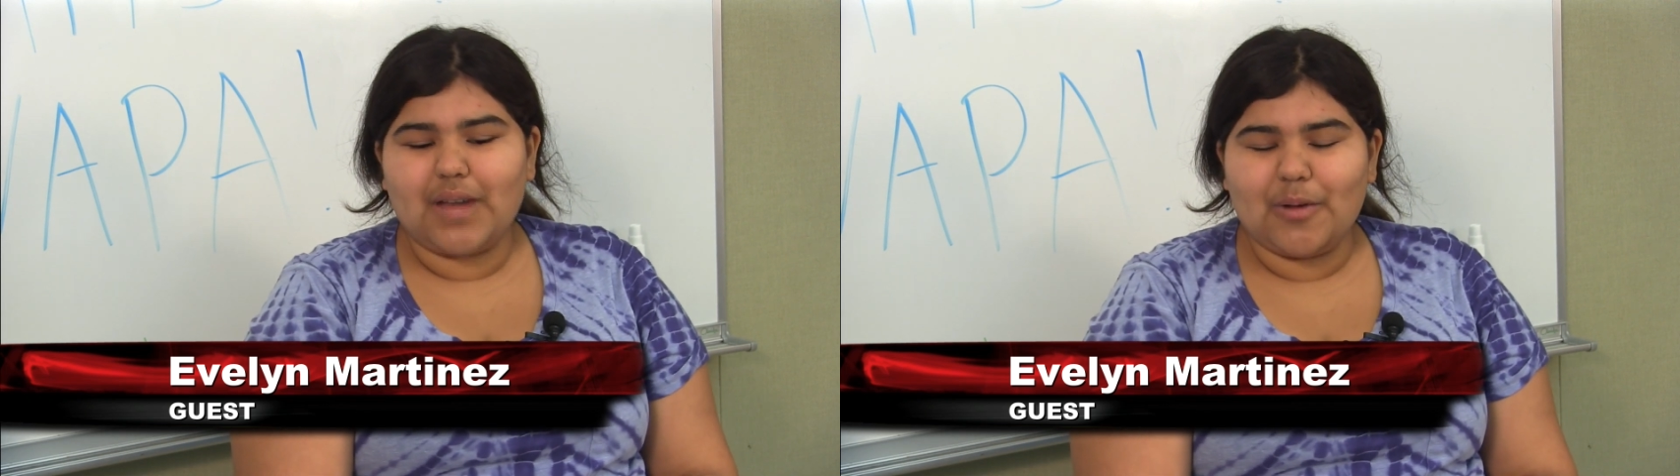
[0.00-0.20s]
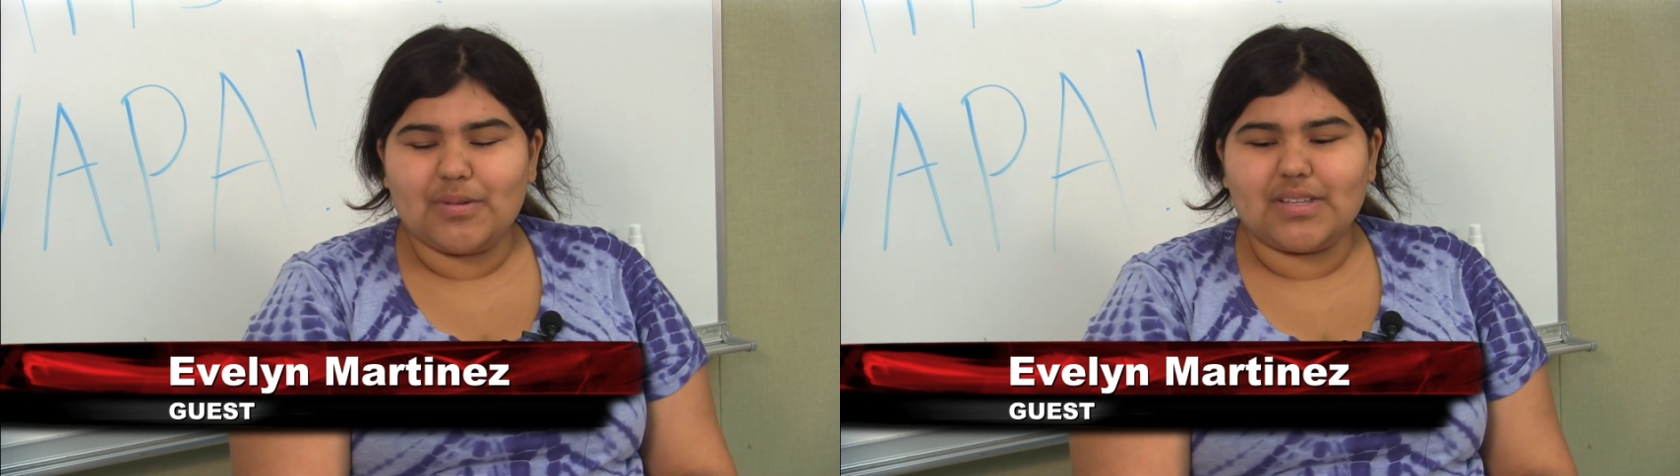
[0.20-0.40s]

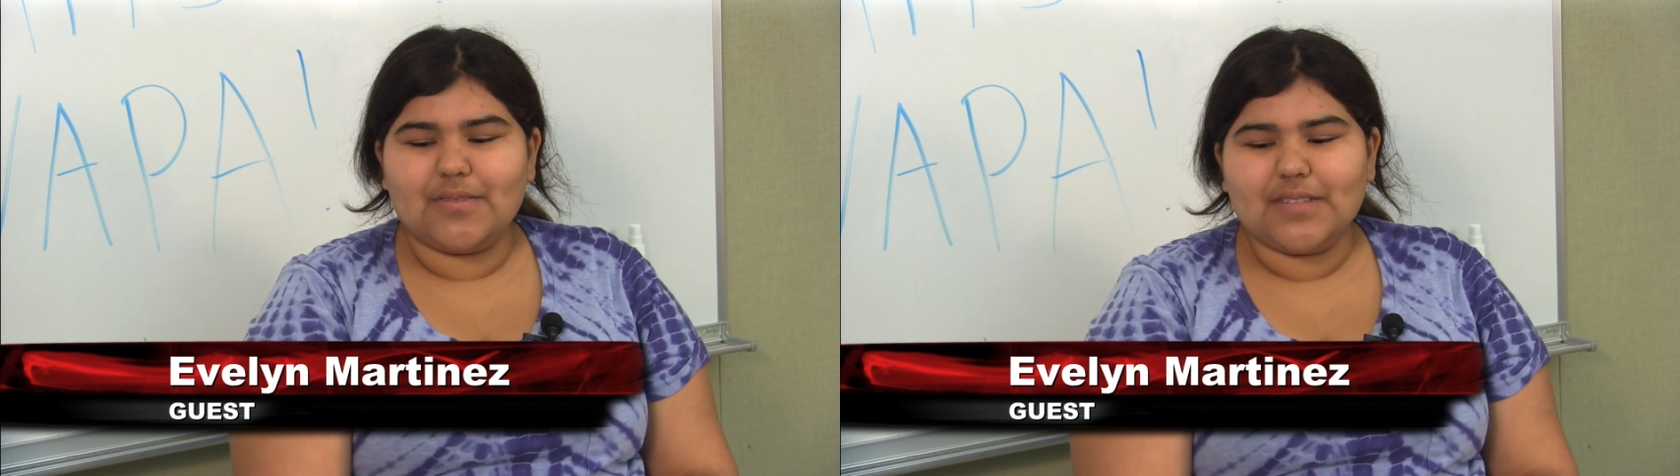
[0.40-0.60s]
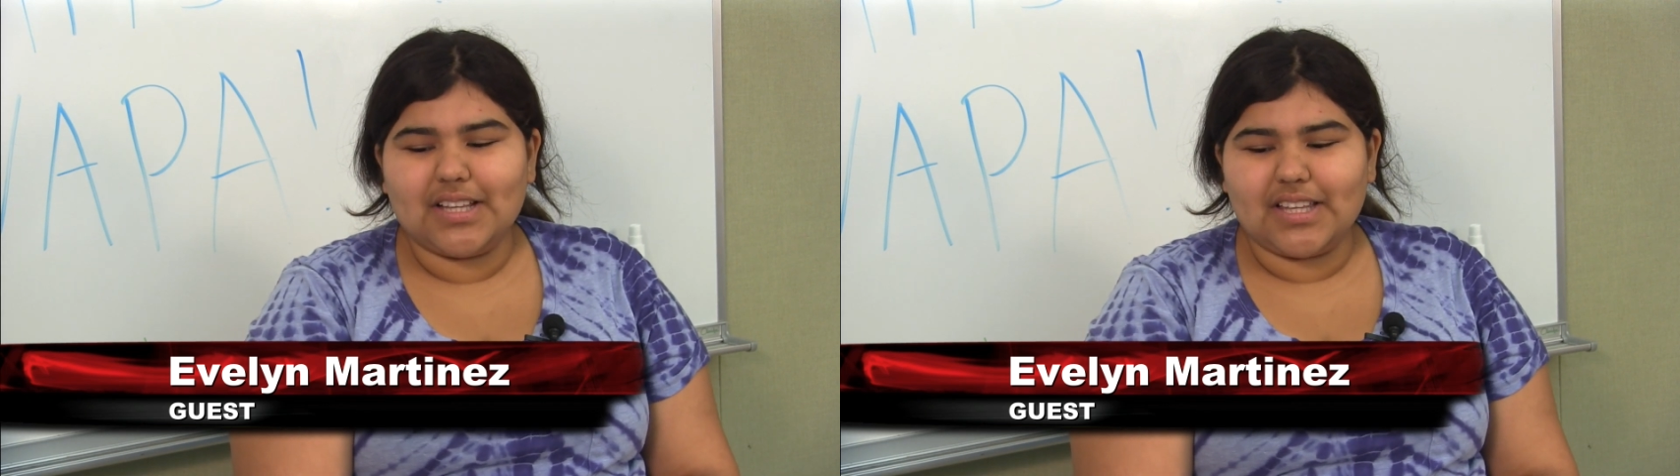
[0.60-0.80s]
I would
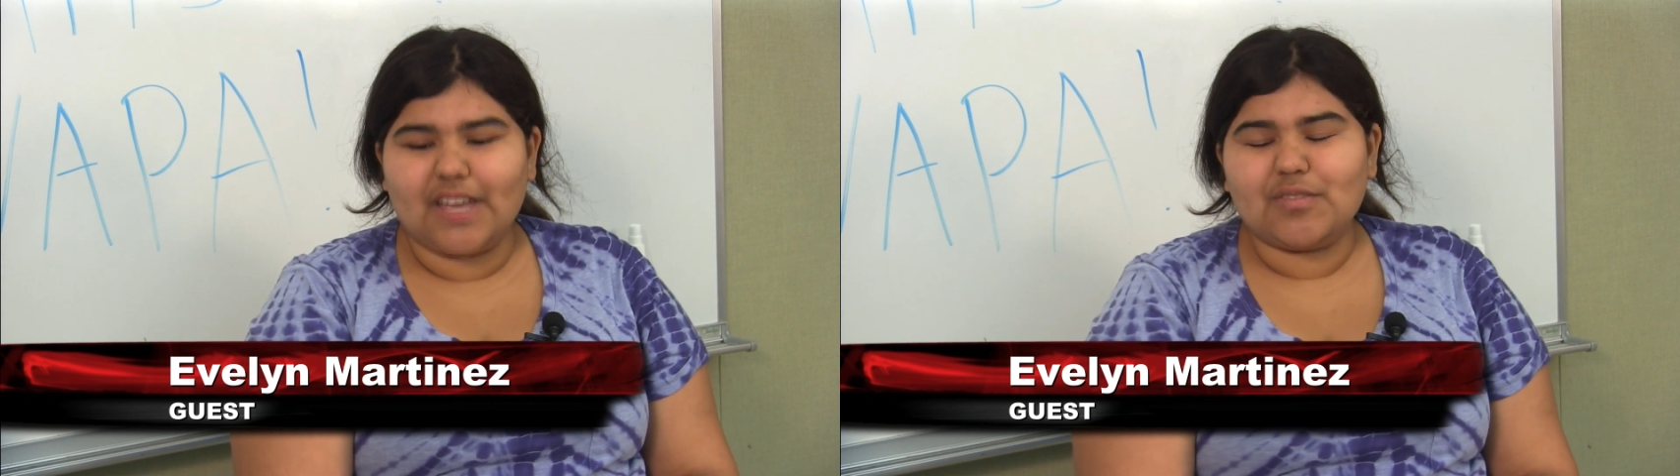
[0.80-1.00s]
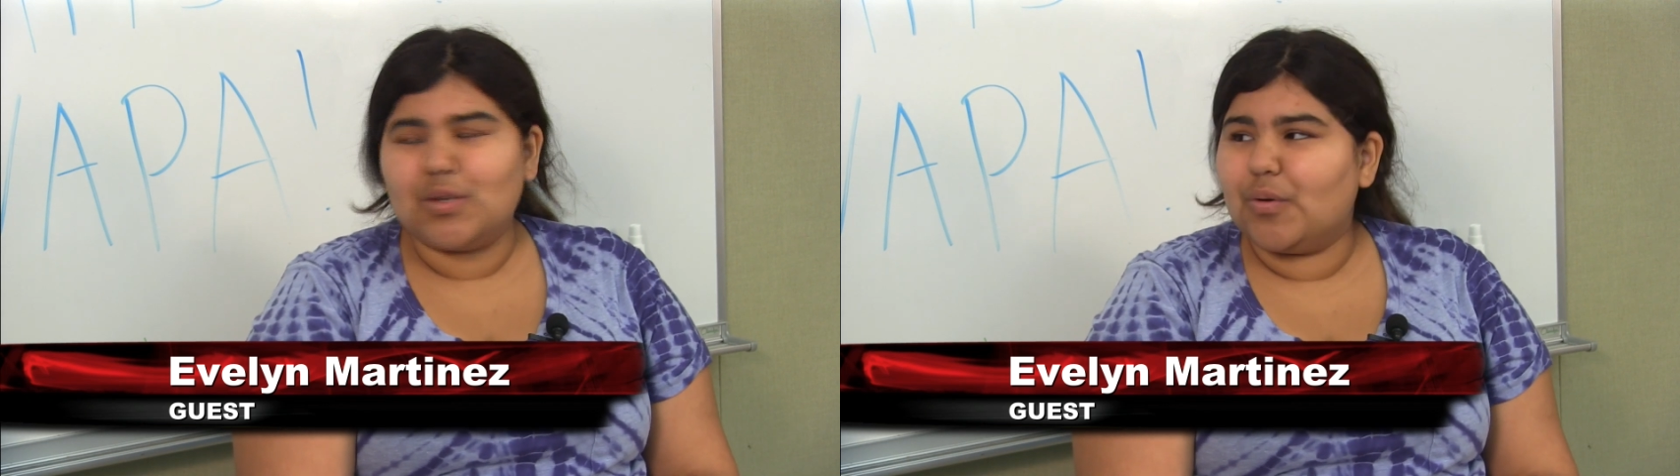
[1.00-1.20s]
definitely
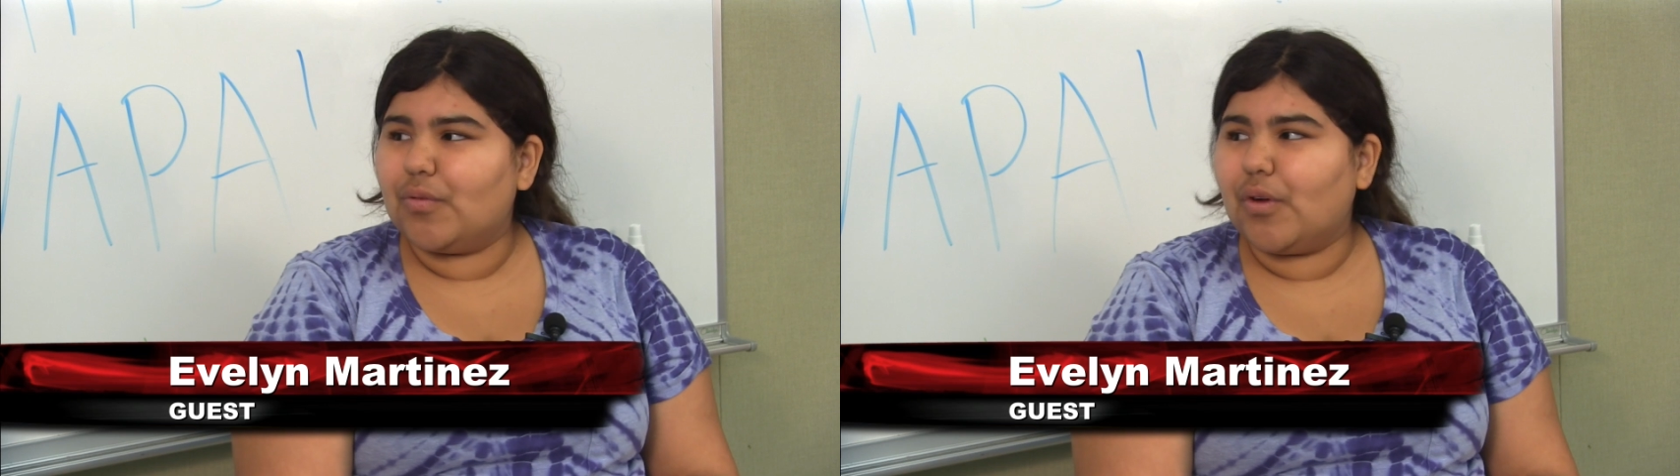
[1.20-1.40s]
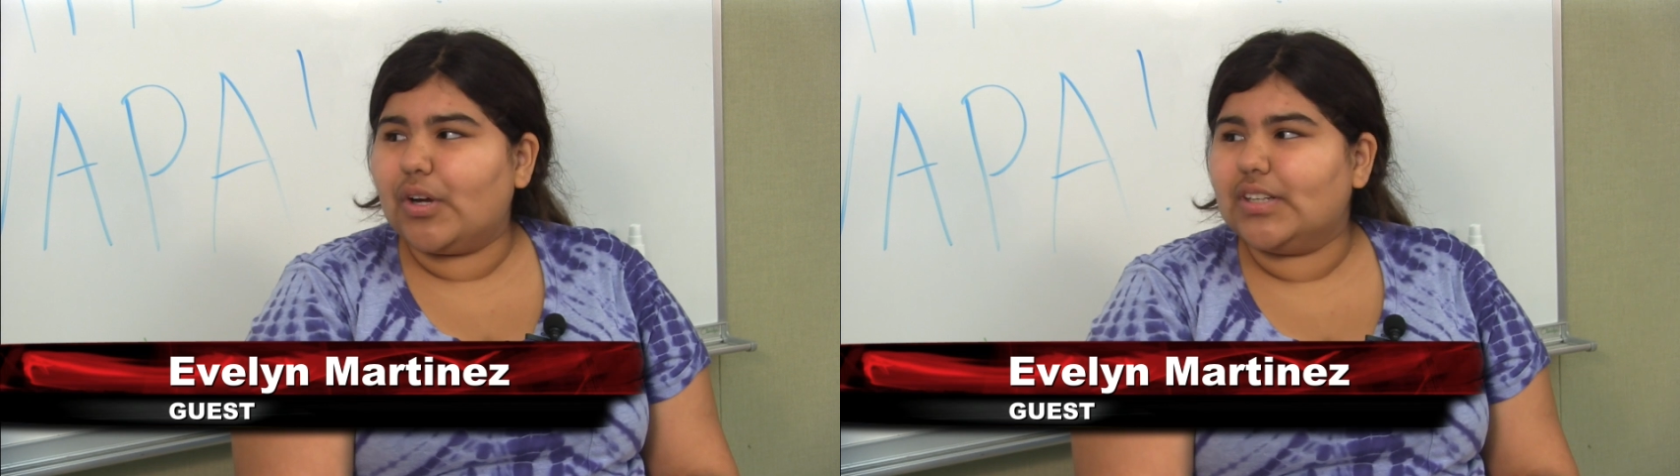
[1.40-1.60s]
have to go
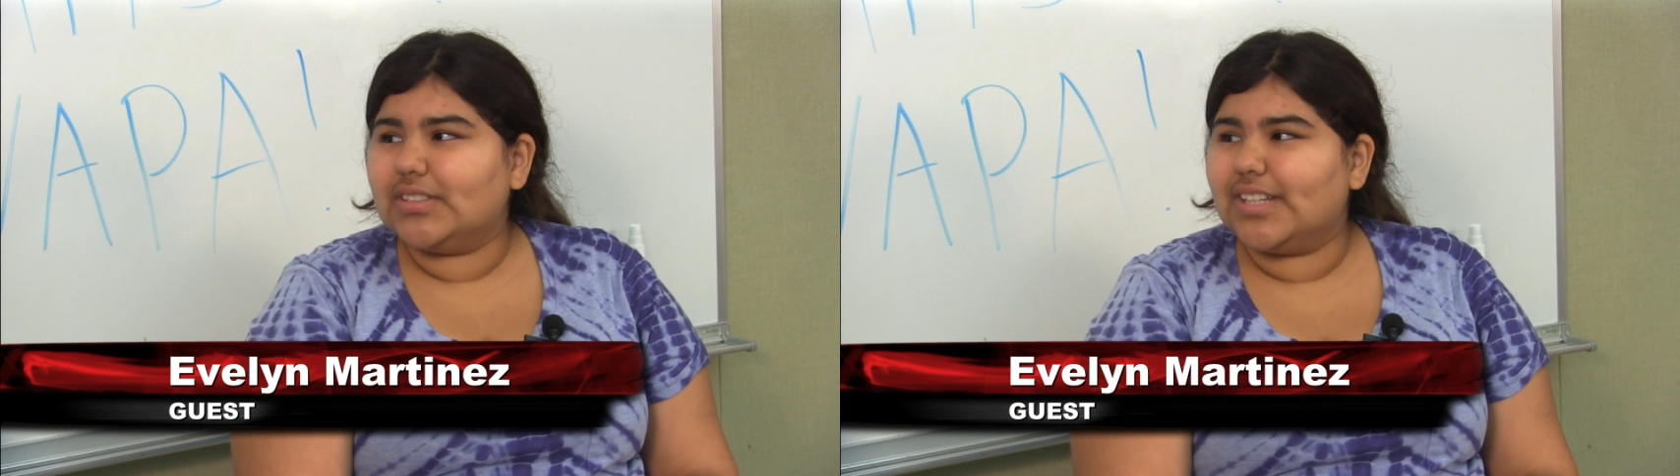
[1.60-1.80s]
far,